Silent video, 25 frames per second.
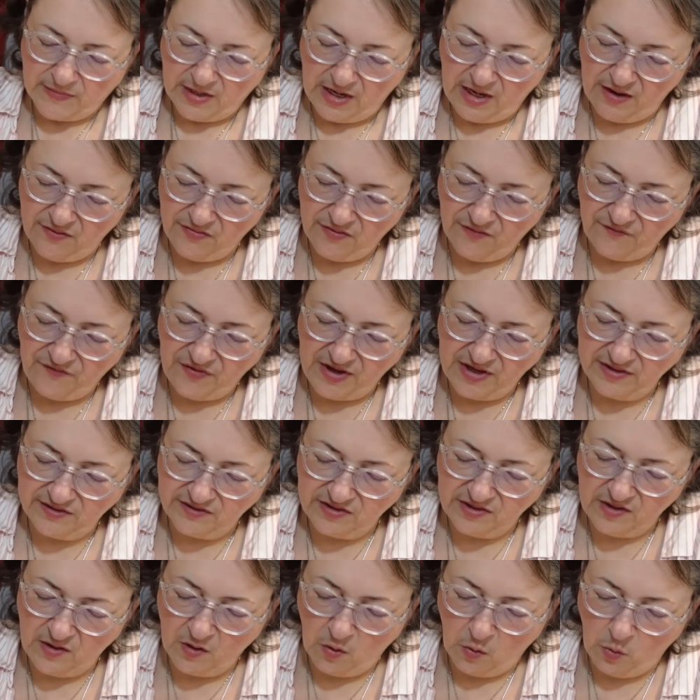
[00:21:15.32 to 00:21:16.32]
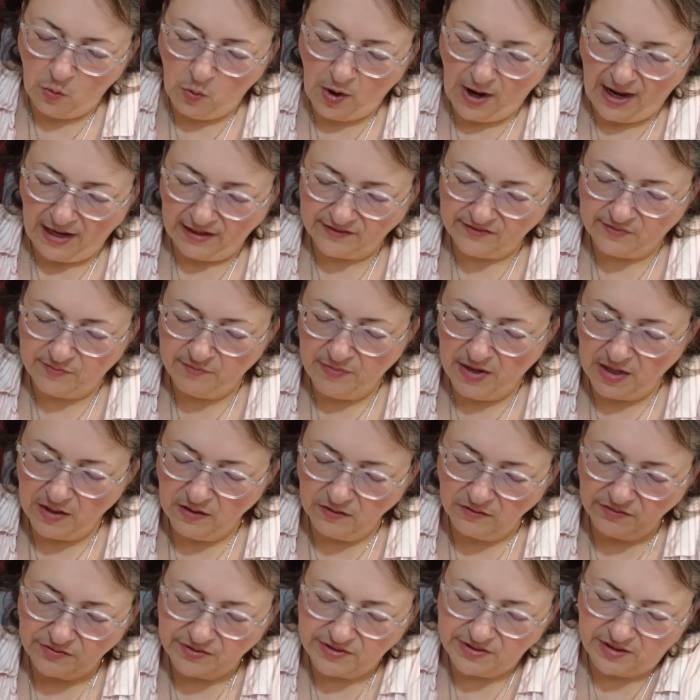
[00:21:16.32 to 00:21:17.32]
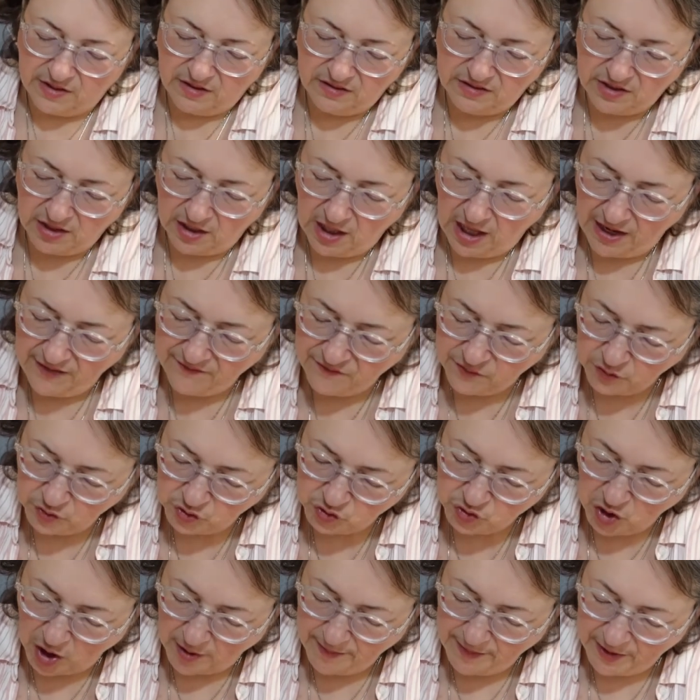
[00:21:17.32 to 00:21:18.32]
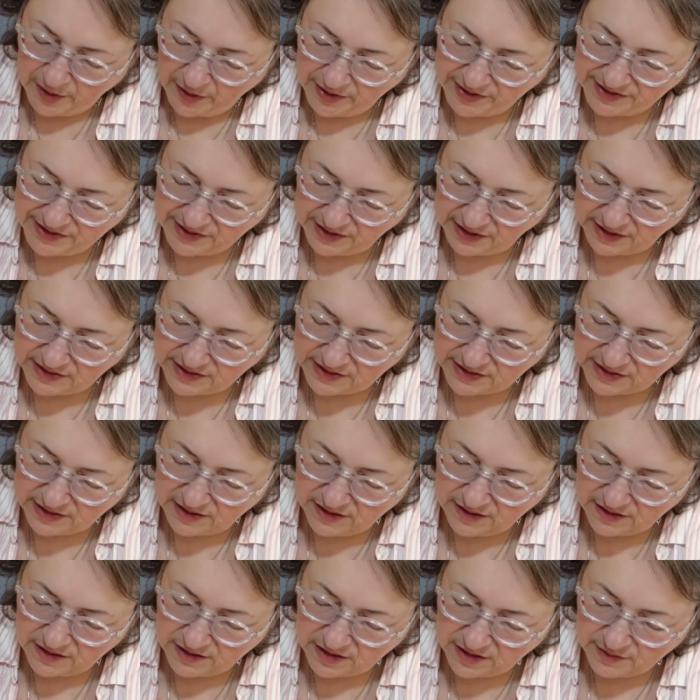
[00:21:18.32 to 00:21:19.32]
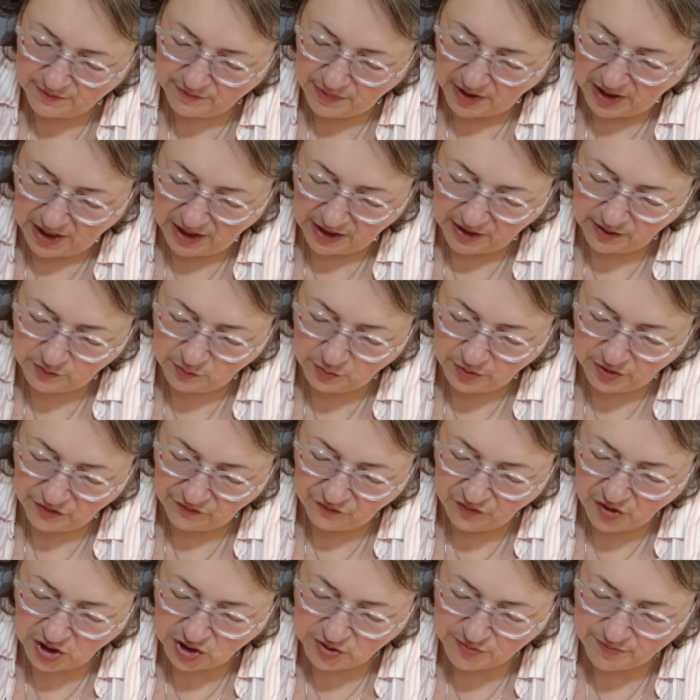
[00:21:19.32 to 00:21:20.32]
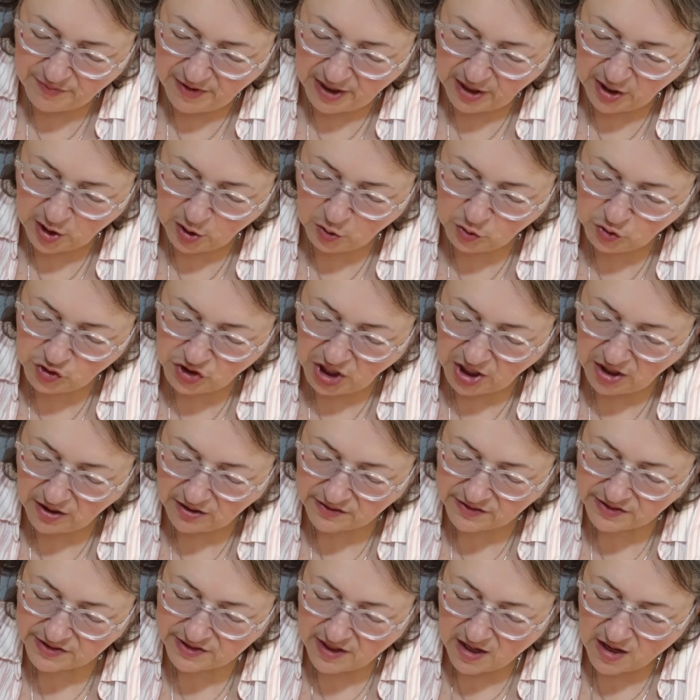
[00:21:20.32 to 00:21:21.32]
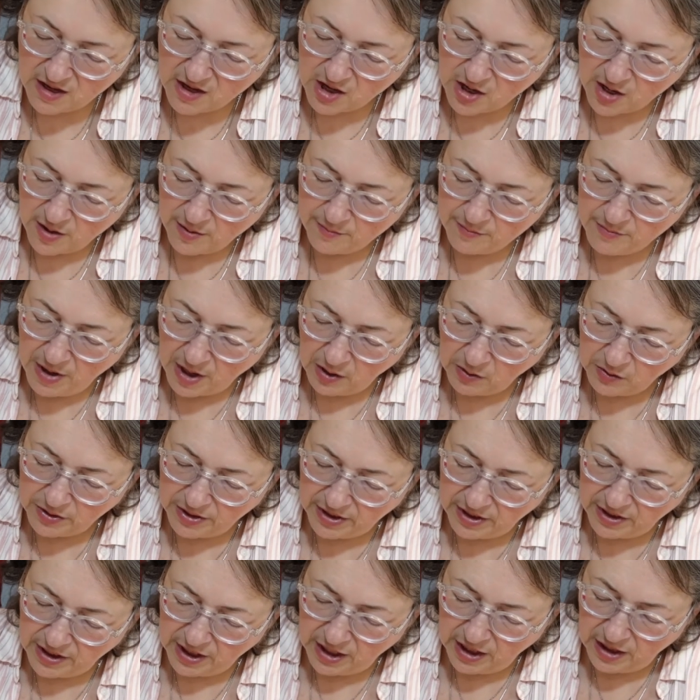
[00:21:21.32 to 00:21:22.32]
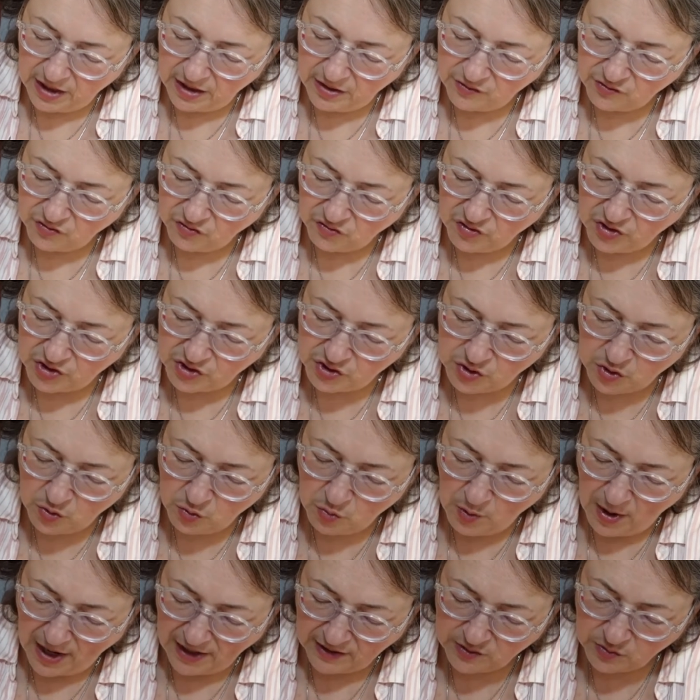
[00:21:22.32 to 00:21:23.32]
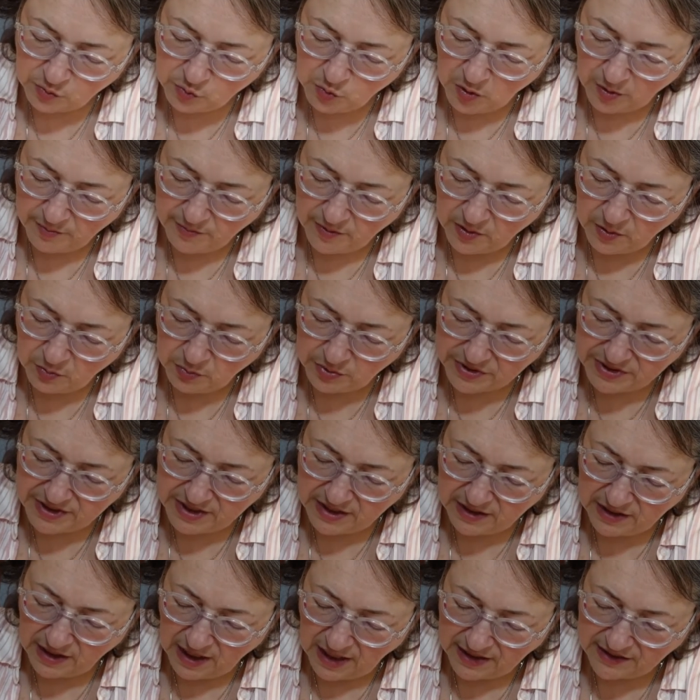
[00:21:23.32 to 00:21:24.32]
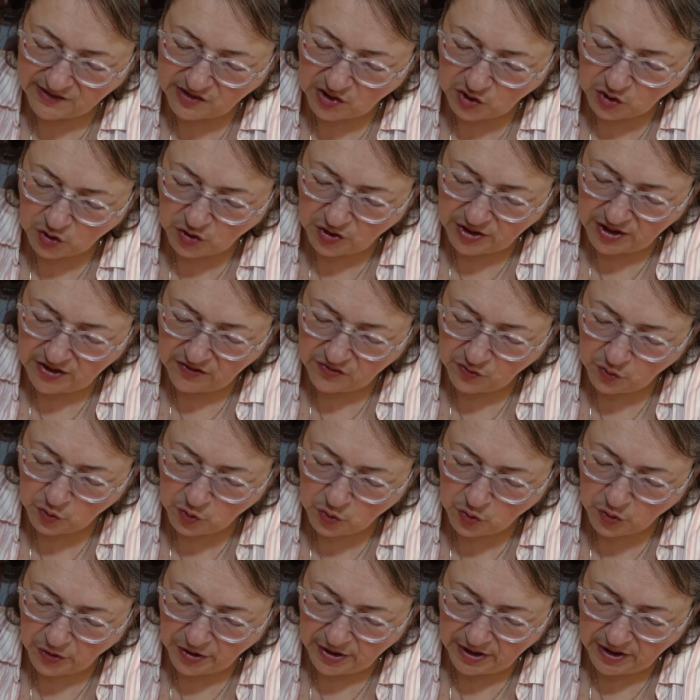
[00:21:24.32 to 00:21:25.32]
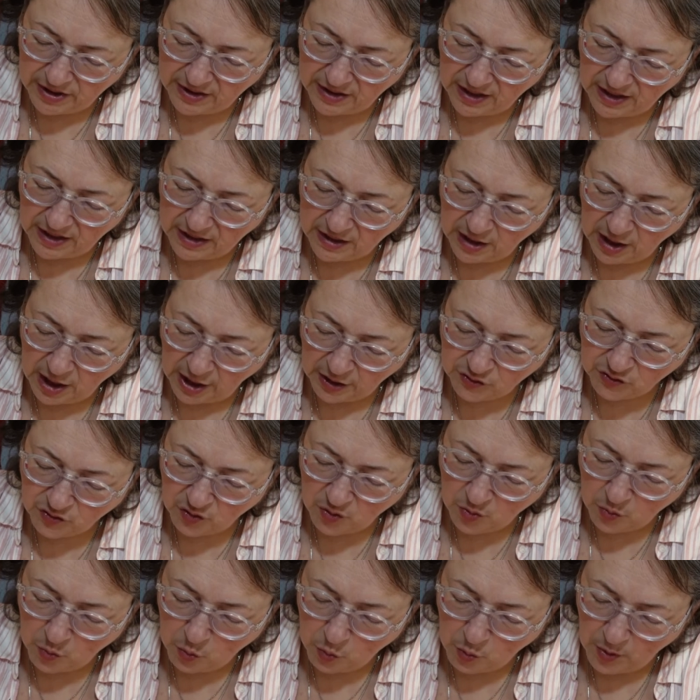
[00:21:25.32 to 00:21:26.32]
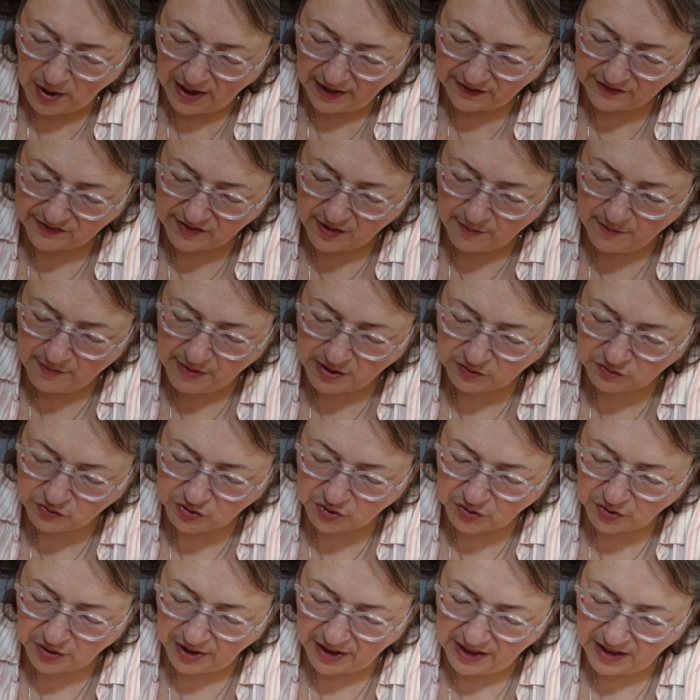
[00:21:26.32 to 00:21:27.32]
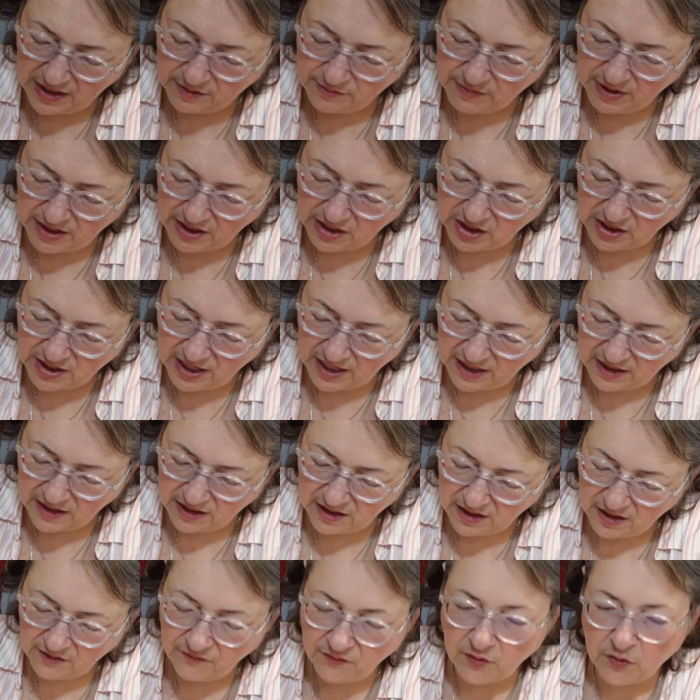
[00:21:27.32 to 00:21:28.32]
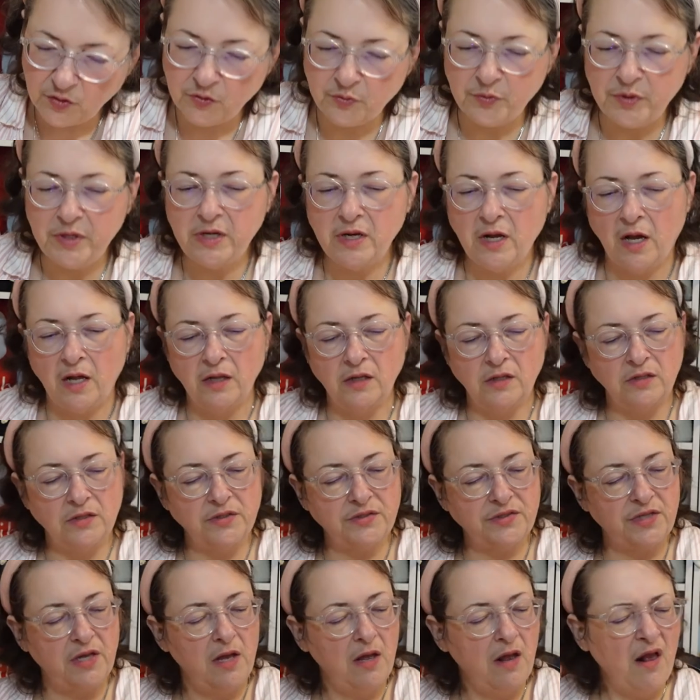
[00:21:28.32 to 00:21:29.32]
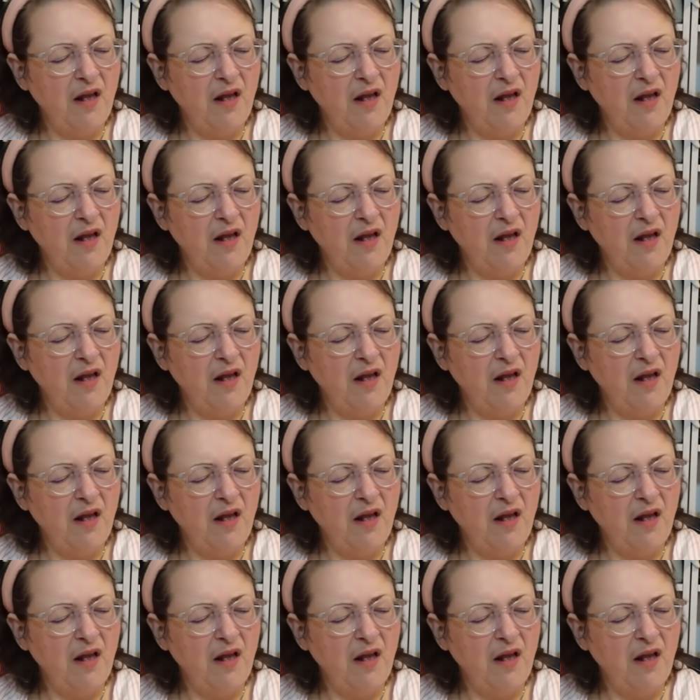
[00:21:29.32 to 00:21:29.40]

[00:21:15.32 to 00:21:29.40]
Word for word: And the fancy wax melts. Delightful strawberry scent combined with fresh mango chunks. Melt in a traditional wax warmer with tea lights underneath or in an electric wax melter. Handmade in Canada for three dollars.